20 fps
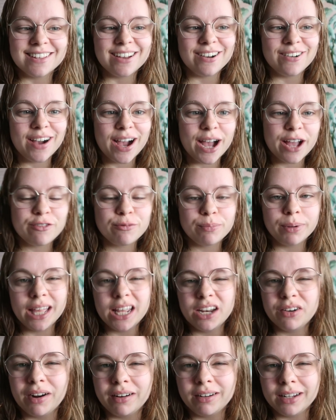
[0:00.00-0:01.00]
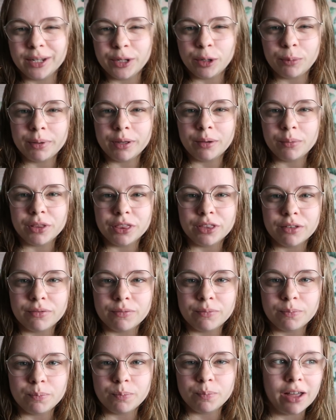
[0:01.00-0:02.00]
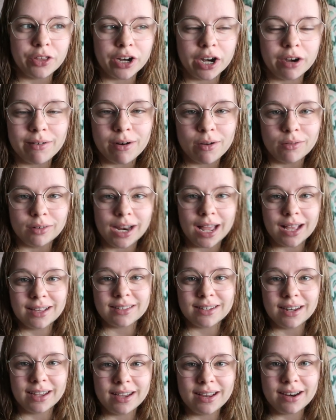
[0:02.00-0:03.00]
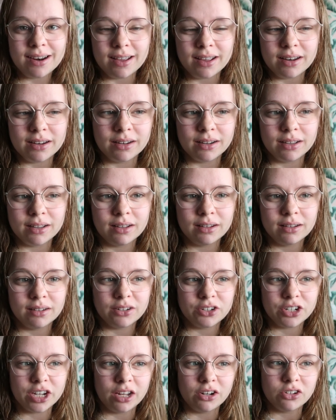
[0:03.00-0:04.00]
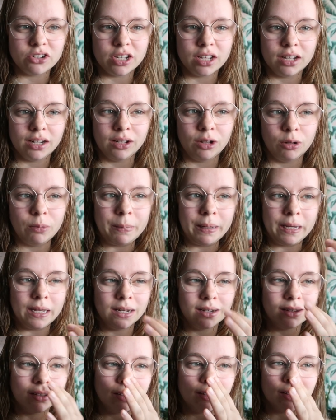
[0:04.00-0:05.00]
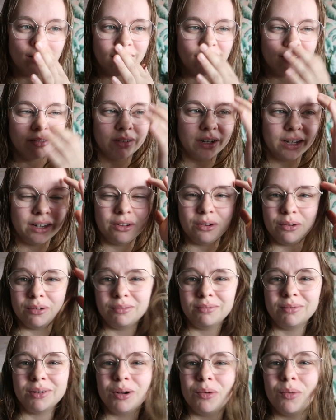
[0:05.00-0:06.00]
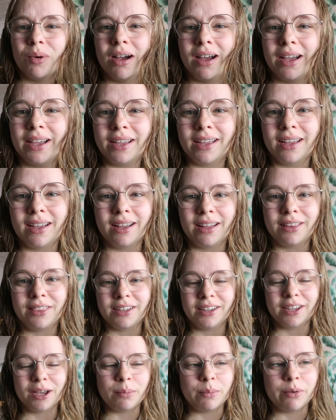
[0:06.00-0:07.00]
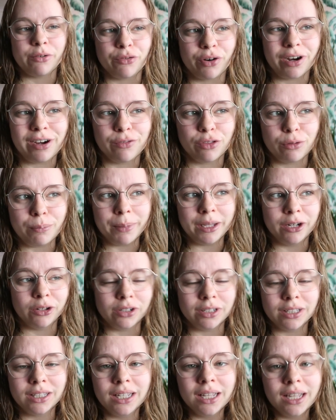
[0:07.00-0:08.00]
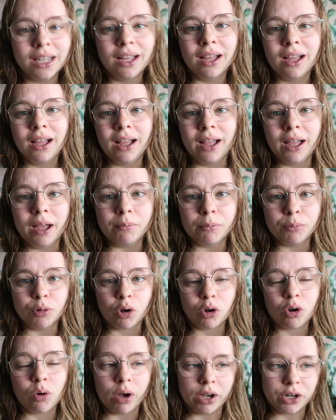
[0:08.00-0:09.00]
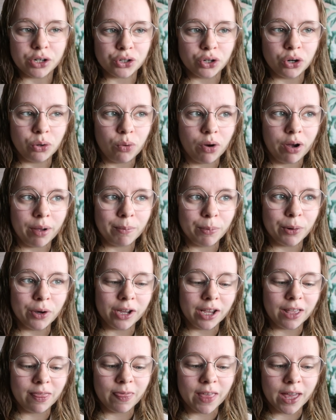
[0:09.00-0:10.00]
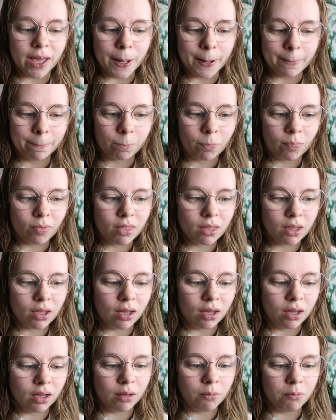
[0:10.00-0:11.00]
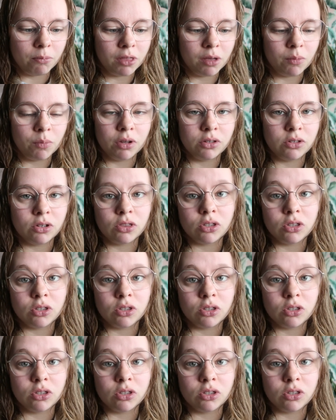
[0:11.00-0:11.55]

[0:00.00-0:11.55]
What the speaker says: So I've played around a little bit with the part that I wrote last night and changed it a little bit. I don't really know why. I think I'm afraid of the middle. I'm not quite sure what I'm putting in there. Then we